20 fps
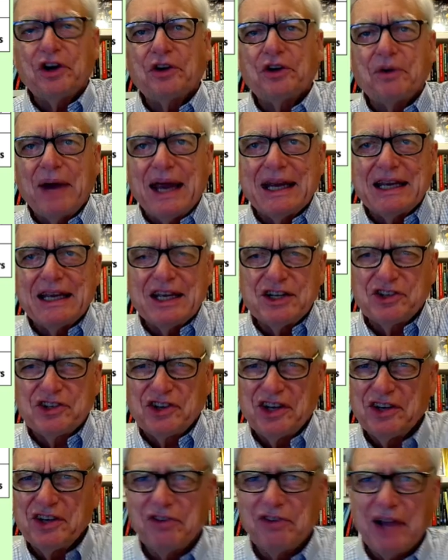grandkids,
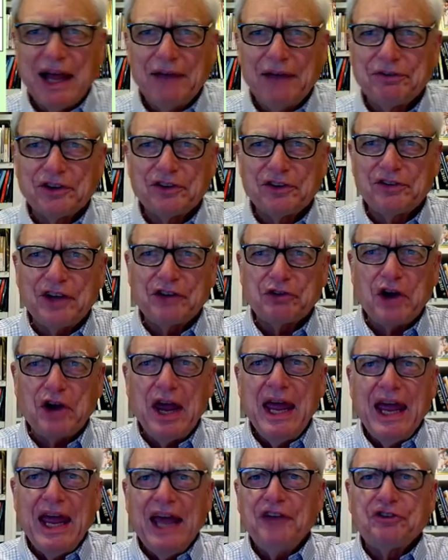kids' lives, etc.
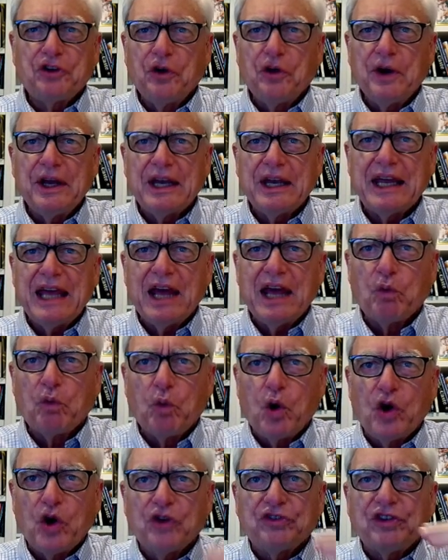It's going to get
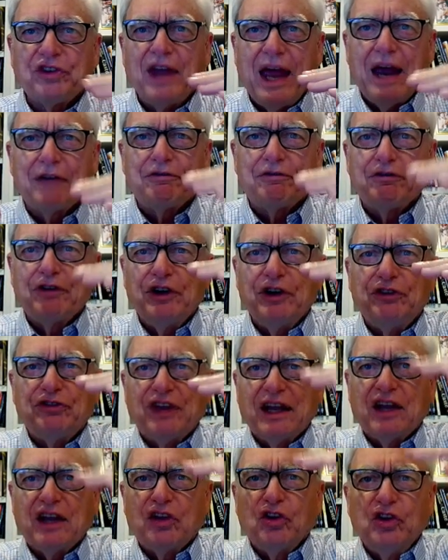worse every
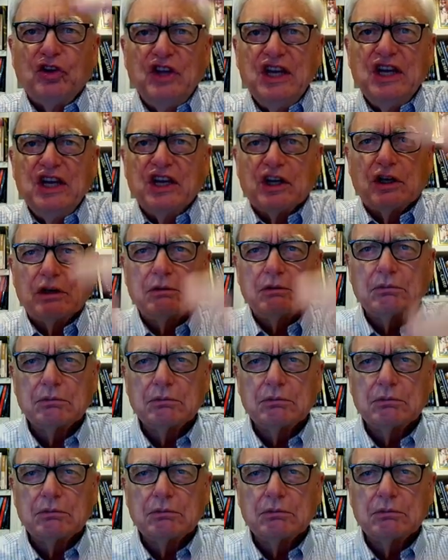single year.